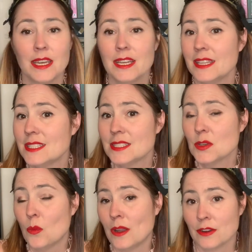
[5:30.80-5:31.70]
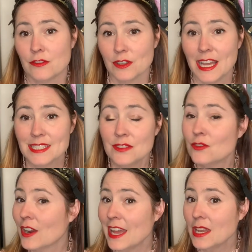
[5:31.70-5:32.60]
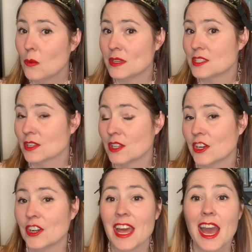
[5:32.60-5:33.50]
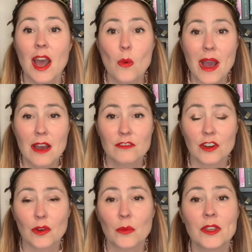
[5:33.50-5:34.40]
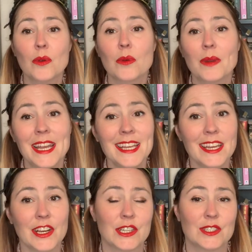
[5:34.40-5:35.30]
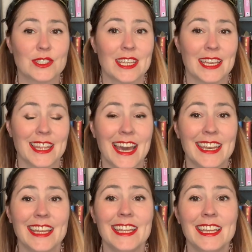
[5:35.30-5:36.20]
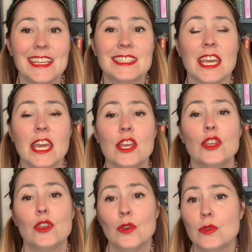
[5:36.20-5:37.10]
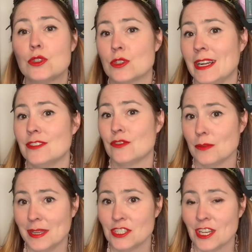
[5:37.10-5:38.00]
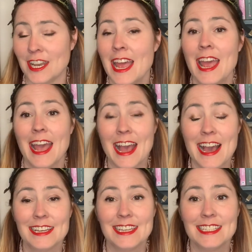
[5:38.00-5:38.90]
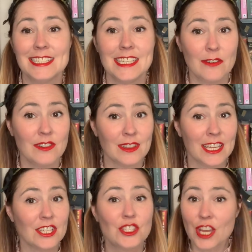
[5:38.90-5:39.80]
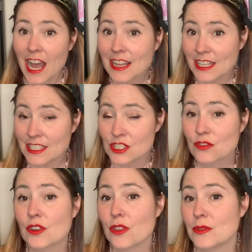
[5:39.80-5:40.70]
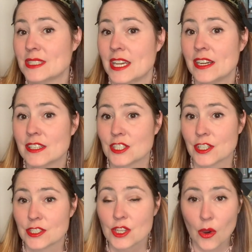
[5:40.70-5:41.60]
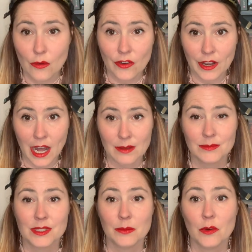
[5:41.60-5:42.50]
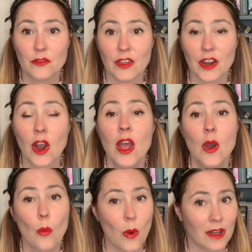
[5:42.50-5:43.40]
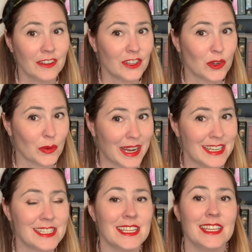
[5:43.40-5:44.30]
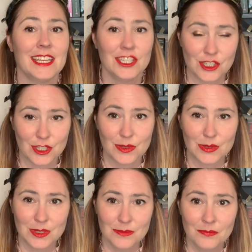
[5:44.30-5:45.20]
This is a wonderful lesson for anyone to learn. However, when you are writing characters like that, it is a huge transformation, and it is definitely a challenge for those characters to overcome some of their well-ingrained issues.